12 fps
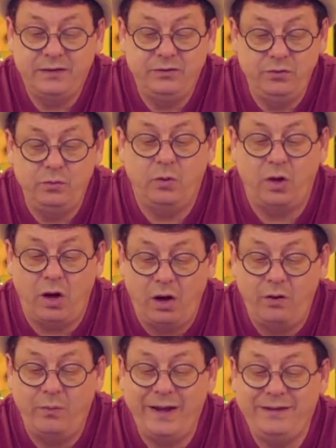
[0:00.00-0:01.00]
you will
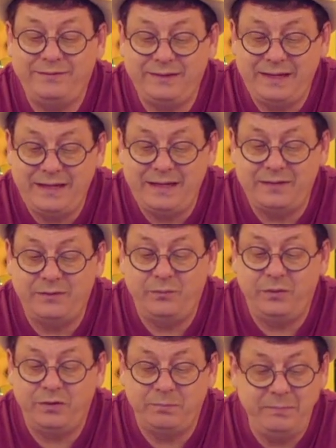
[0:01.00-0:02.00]
always eat
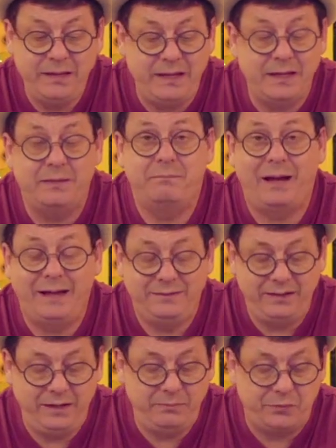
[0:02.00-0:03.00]
with me at my
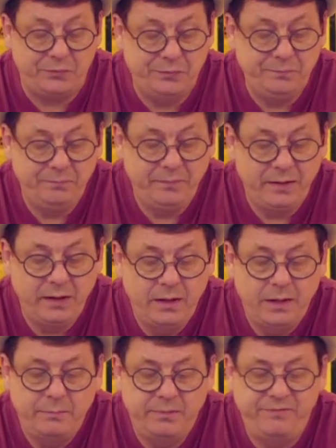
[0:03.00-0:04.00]
table.
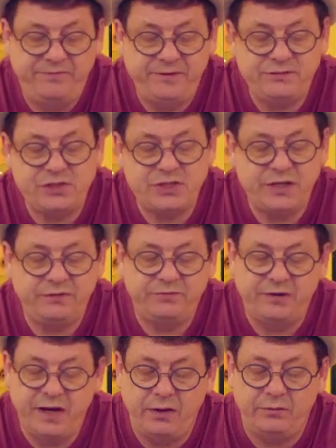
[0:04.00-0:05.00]

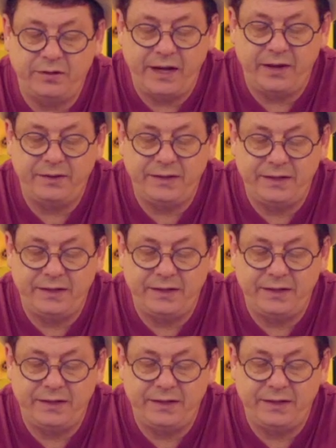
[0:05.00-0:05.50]
Mephibosheth knelt down